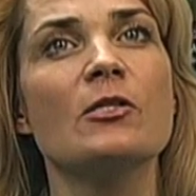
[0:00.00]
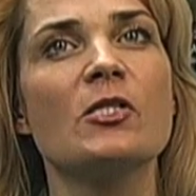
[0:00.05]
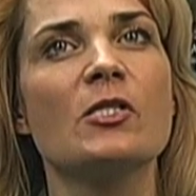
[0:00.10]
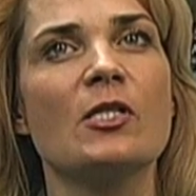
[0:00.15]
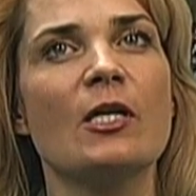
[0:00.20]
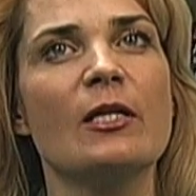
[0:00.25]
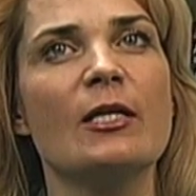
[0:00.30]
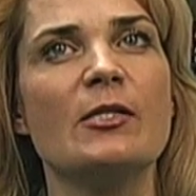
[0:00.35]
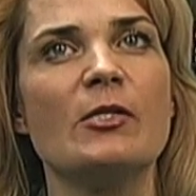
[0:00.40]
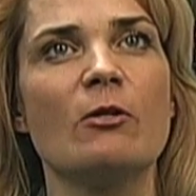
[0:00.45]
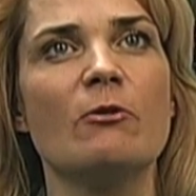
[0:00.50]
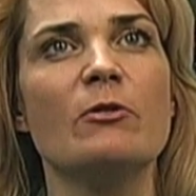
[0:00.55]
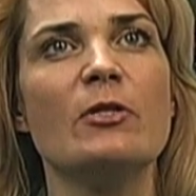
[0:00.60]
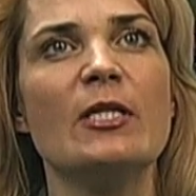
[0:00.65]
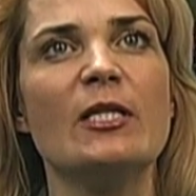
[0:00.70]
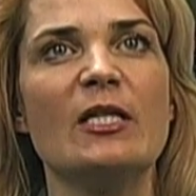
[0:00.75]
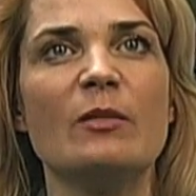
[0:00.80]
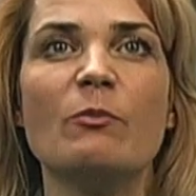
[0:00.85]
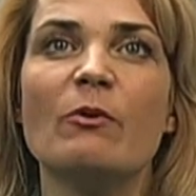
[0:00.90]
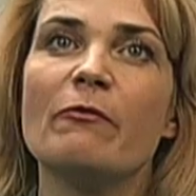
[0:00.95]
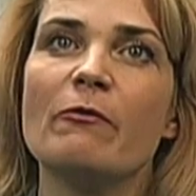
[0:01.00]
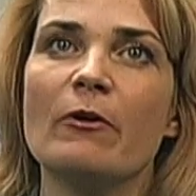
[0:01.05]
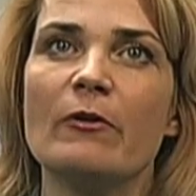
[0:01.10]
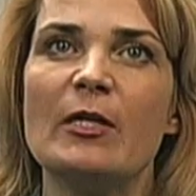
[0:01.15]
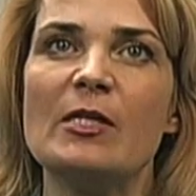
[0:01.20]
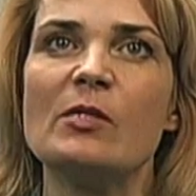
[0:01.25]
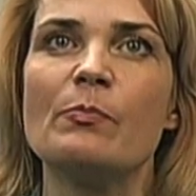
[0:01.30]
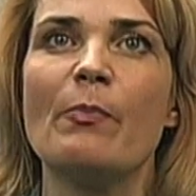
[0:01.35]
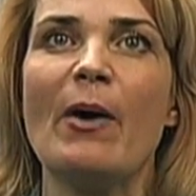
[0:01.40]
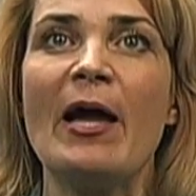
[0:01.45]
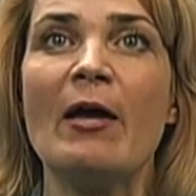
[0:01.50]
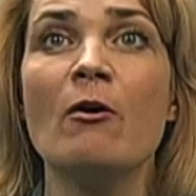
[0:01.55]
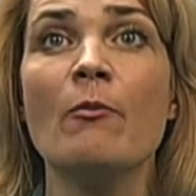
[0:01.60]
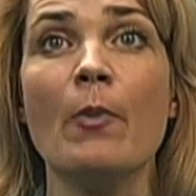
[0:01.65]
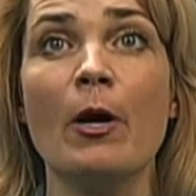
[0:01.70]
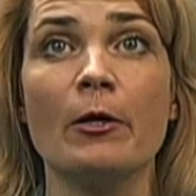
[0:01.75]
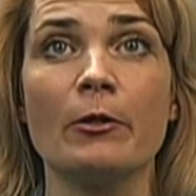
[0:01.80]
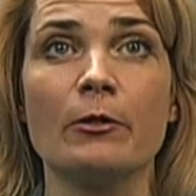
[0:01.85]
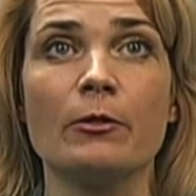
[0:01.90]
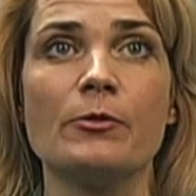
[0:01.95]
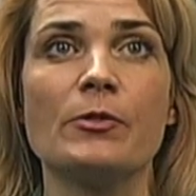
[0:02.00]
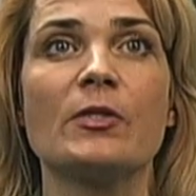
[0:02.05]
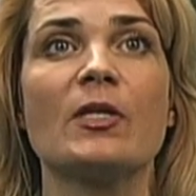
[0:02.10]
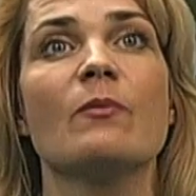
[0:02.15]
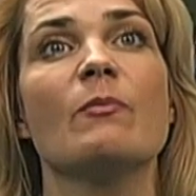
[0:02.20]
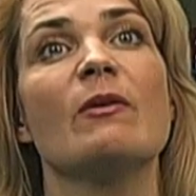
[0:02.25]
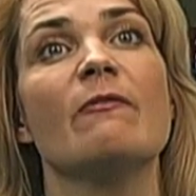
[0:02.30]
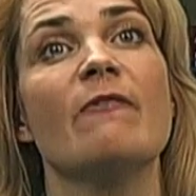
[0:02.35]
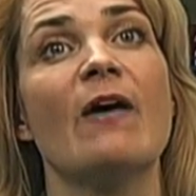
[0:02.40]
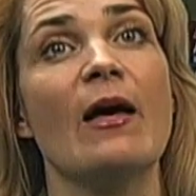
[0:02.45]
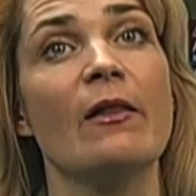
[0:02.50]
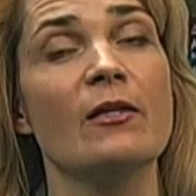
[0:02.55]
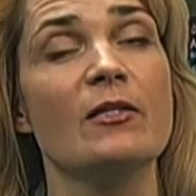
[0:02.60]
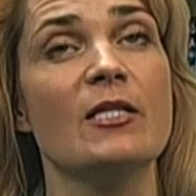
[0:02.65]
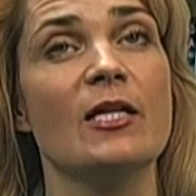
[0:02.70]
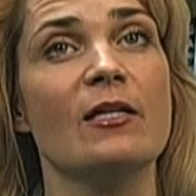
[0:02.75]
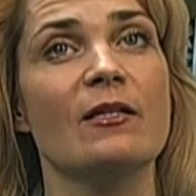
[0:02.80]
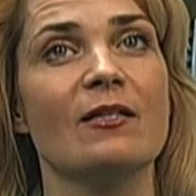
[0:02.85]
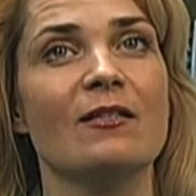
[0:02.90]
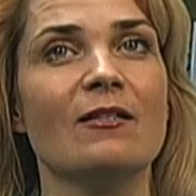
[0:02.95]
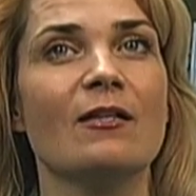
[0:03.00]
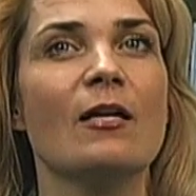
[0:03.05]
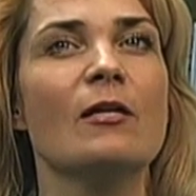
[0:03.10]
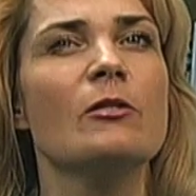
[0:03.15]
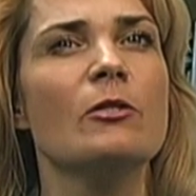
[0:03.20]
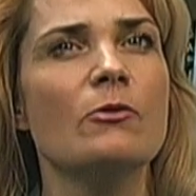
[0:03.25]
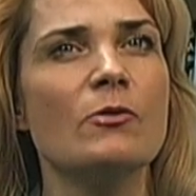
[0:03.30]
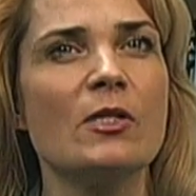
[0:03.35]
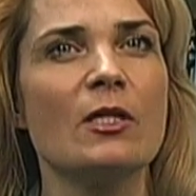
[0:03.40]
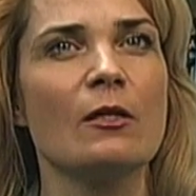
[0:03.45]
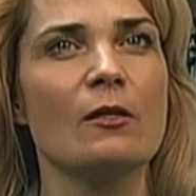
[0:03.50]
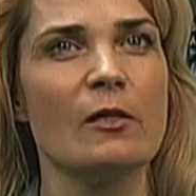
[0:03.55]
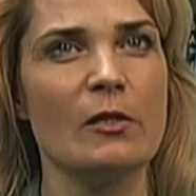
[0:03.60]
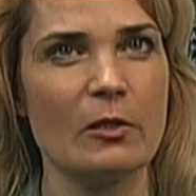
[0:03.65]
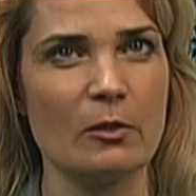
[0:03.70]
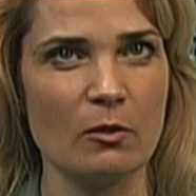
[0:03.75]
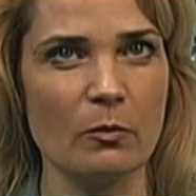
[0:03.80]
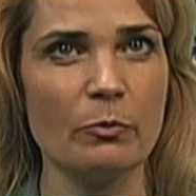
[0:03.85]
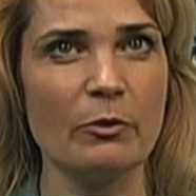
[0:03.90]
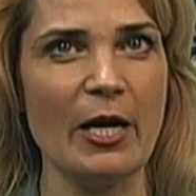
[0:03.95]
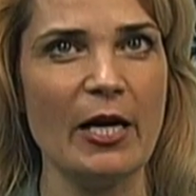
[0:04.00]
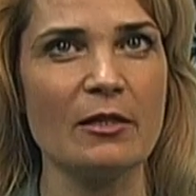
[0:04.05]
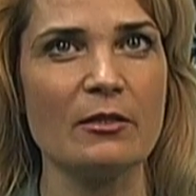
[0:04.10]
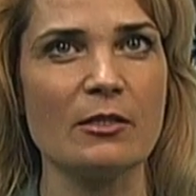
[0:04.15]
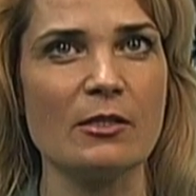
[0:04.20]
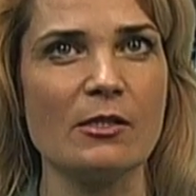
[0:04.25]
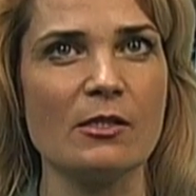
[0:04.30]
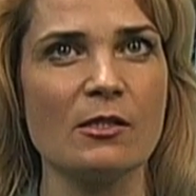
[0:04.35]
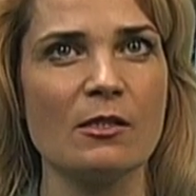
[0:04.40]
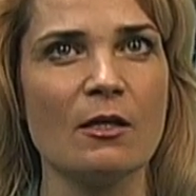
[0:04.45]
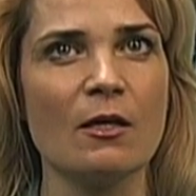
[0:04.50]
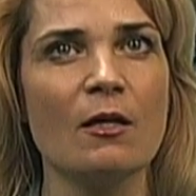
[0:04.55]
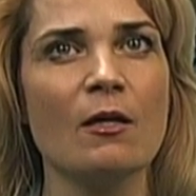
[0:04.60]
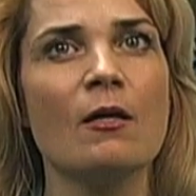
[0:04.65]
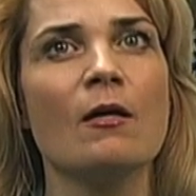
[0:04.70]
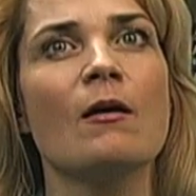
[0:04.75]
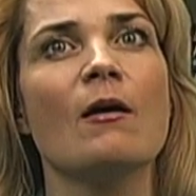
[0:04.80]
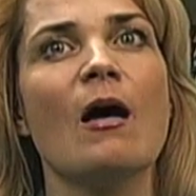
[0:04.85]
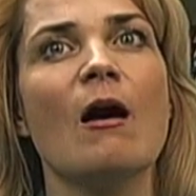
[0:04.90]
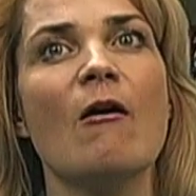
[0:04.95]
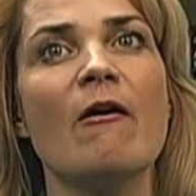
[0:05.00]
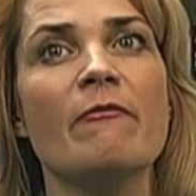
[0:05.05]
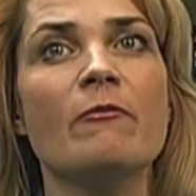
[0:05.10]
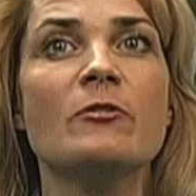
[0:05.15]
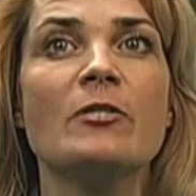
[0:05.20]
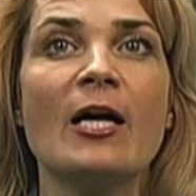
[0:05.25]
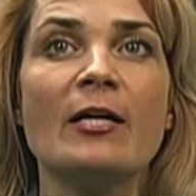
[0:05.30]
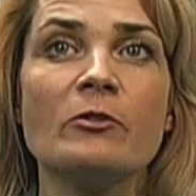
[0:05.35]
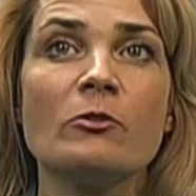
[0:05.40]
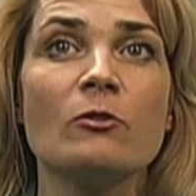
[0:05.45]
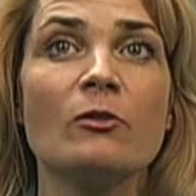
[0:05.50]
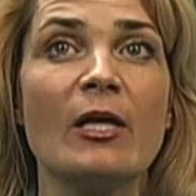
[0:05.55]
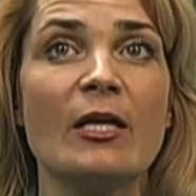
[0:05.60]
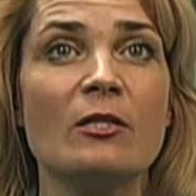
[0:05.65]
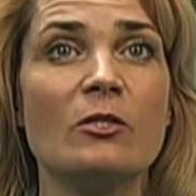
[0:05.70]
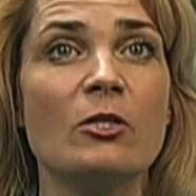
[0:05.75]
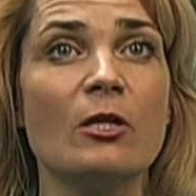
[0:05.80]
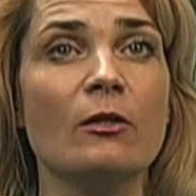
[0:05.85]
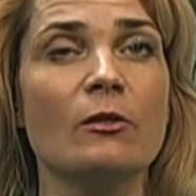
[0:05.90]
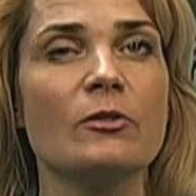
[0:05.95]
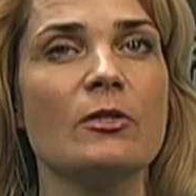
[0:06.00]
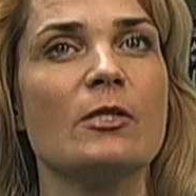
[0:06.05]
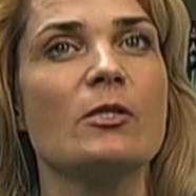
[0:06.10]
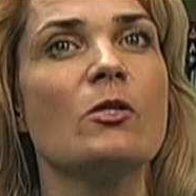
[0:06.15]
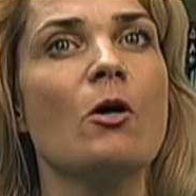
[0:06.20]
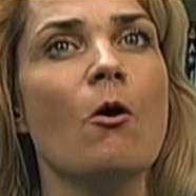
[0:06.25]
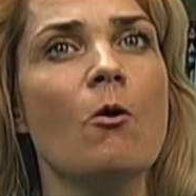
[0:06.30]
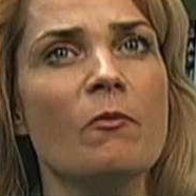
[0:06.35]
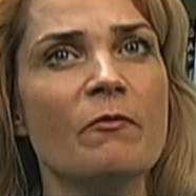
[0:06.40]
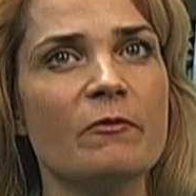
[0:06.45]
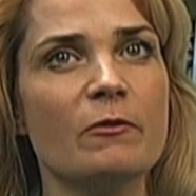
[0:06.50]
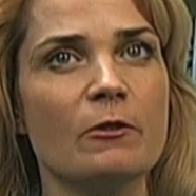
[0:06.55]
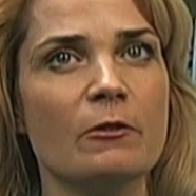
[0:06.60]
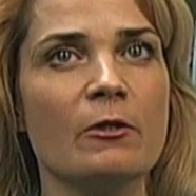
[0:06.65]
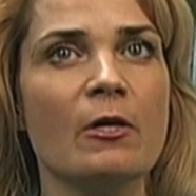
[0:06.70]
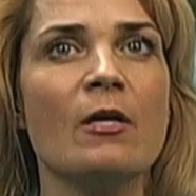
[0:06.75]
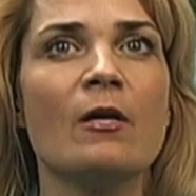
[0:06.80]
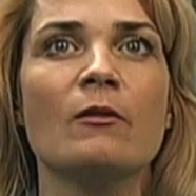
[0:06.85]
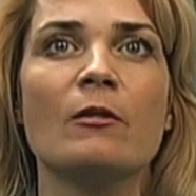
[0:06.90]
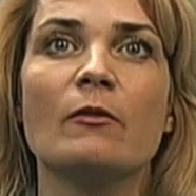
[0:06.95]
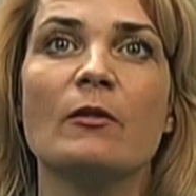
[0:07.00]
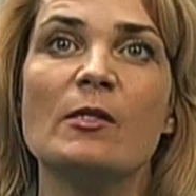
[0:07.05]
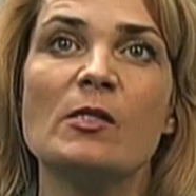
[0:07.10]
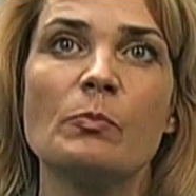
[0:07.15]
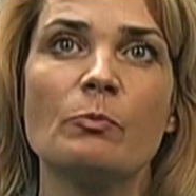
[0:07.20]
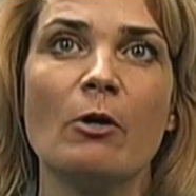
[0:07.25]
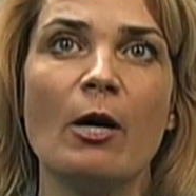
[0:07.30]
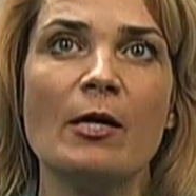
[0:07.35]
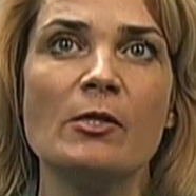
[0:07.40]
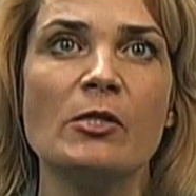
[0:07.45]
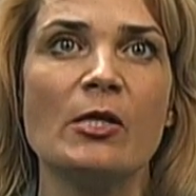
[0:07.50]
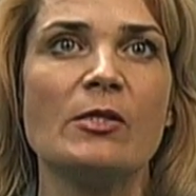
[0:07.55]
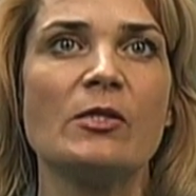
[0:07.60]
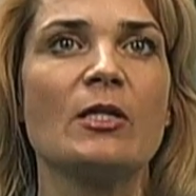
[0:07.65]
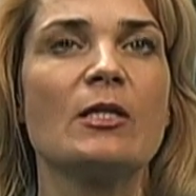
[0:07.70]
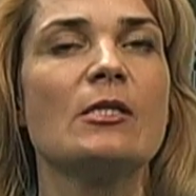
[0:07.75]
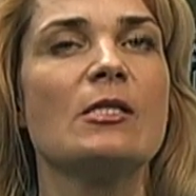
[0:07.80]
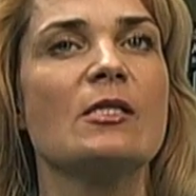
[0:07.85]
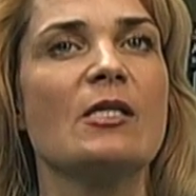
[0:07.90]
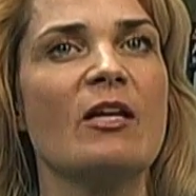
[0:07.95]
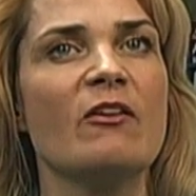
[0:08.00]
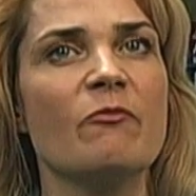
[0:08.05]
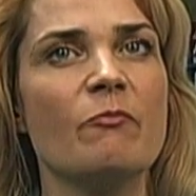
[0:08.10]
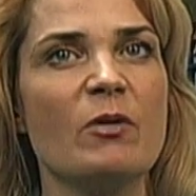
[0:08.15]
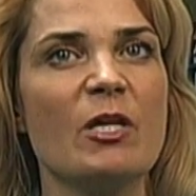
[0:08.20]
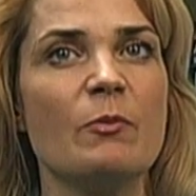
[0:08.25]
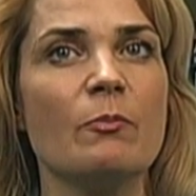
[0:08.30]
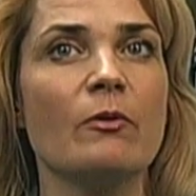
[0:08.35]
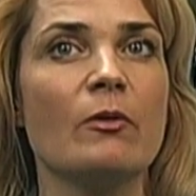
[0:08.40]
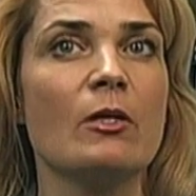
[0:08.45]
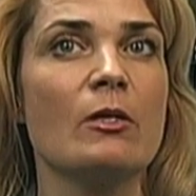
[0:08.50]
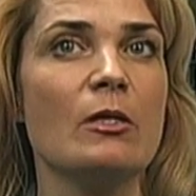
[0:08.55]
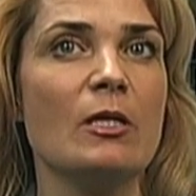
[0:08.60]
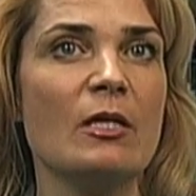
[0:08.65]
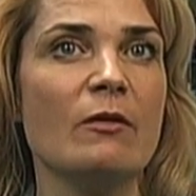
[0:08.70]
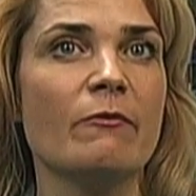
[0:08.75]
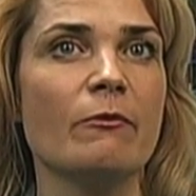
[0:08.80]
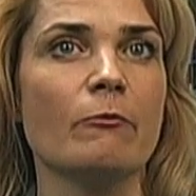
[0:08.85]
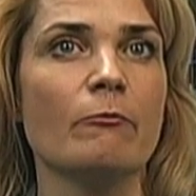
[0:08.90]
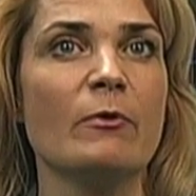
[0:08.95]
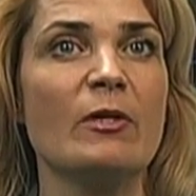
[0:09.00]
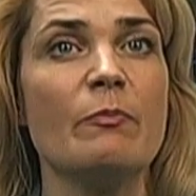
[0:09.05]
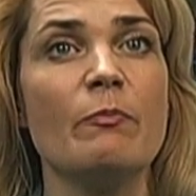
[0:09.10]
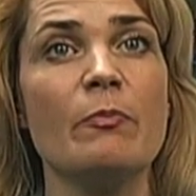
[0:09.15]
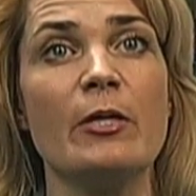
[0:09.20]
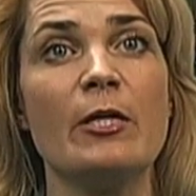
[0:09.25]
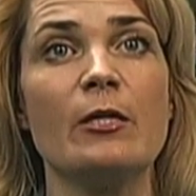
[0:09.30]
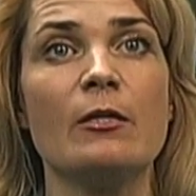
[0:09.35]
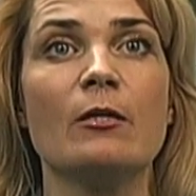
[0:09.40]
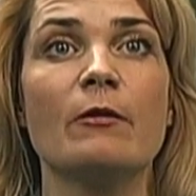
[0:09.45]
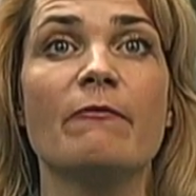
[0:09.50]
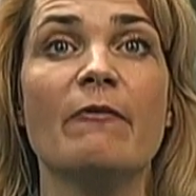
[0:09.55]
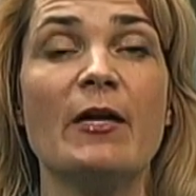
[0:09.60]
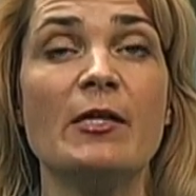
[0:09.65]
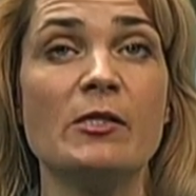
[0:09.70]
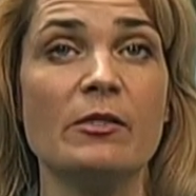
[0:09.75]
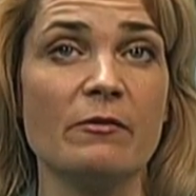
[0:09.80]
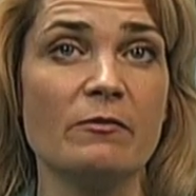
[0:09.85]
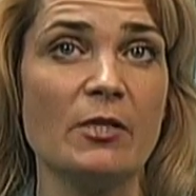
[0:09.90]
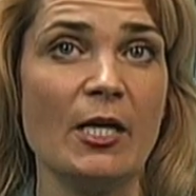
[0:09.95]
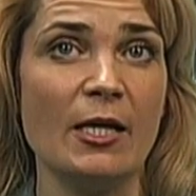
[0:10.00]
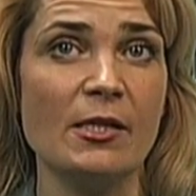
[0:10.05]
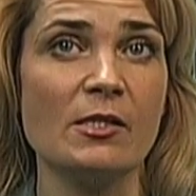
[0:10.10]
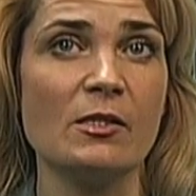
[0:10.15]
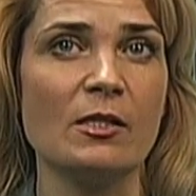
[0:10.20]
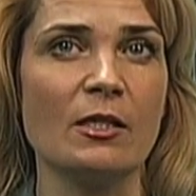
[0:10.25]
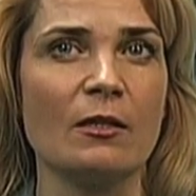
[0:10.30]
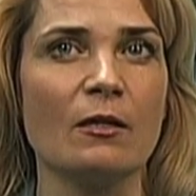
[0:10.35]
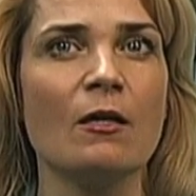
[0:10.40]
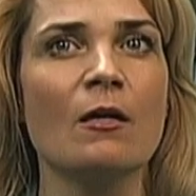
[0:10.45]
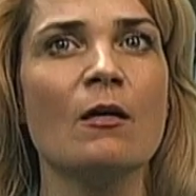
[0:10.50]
studies are needed before these biomarkers can be validated and used in clinical practice. However, Dr. Landolt is hopeful that this process can save people the need for repeat evasive testing